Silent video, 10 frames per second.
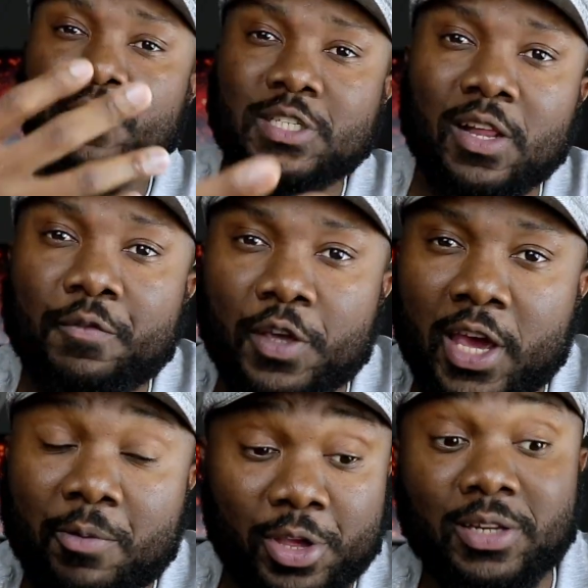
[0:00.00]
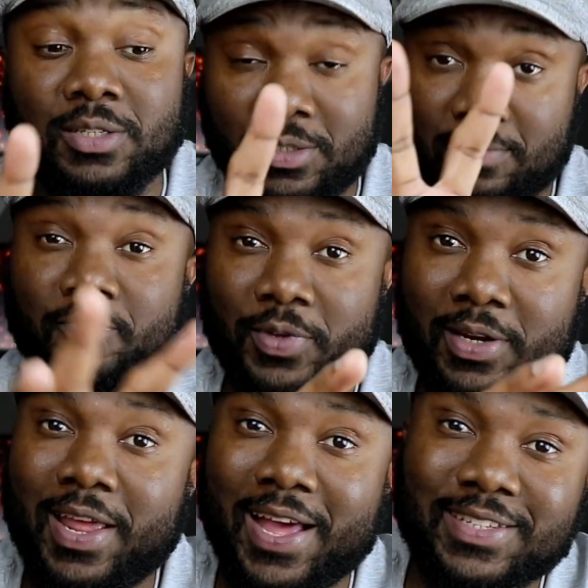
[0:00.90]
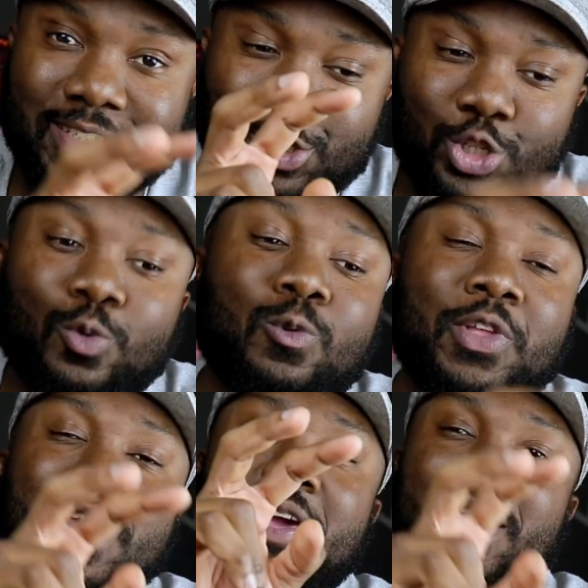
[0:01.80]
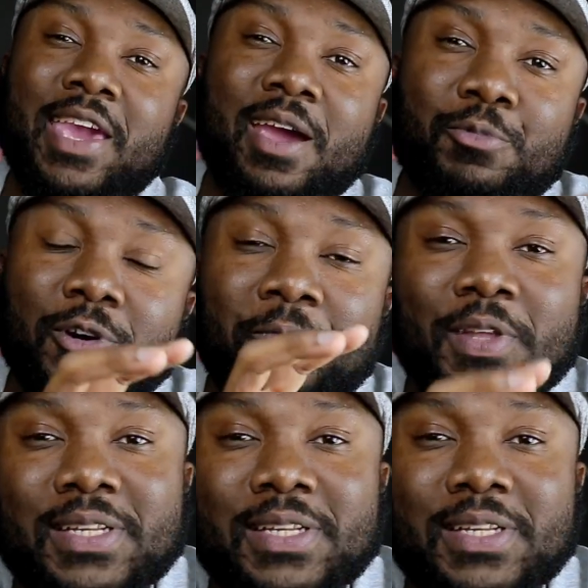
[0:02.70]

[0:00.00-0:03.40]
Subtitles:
for selfie camera. Yes, it has a dual camera